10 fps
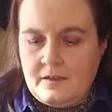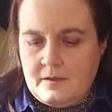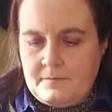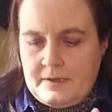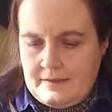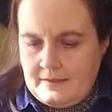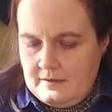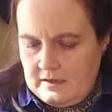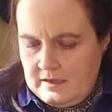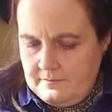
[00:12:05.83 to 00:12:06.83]
But,
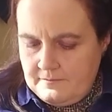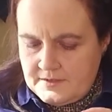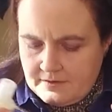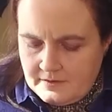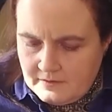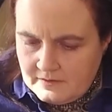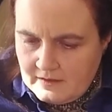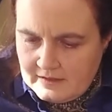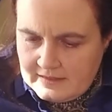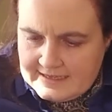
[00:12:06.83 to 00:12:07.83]
so
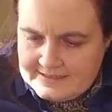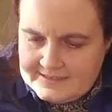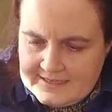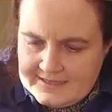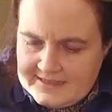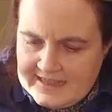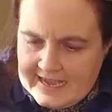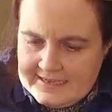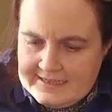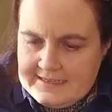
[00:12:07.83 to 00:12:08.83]
that's it.
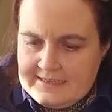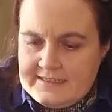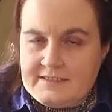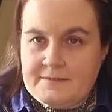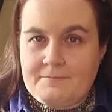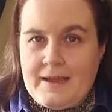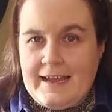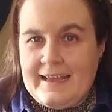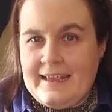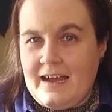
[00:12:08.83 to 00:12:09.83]
That is
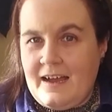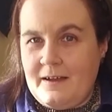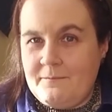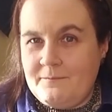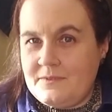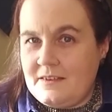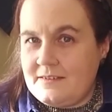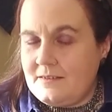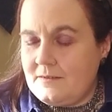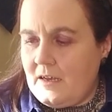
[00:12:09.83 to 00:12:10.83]
my the
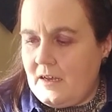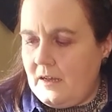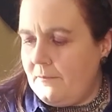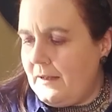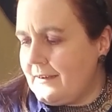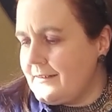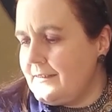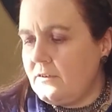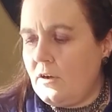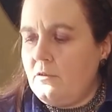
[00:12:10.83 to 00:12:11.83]

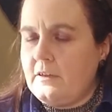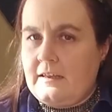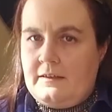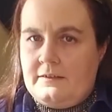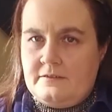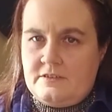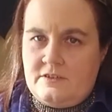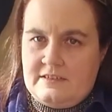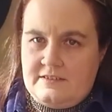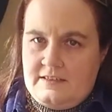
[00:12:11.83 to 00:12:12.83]
unboxing. Oh, look at it. I'm gonna show you
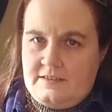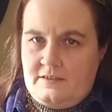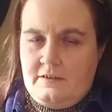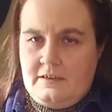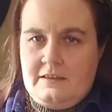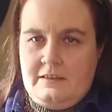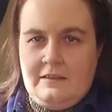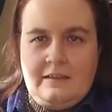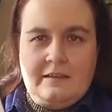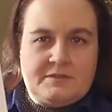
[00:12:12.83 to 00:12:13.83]
guys this.
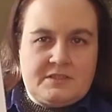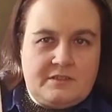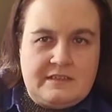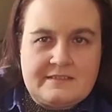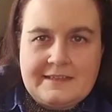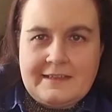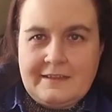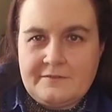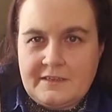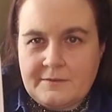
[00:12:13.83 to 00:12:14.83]
Show you inside the
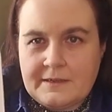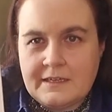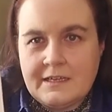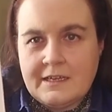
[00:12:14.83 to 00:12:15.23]
lid really quick.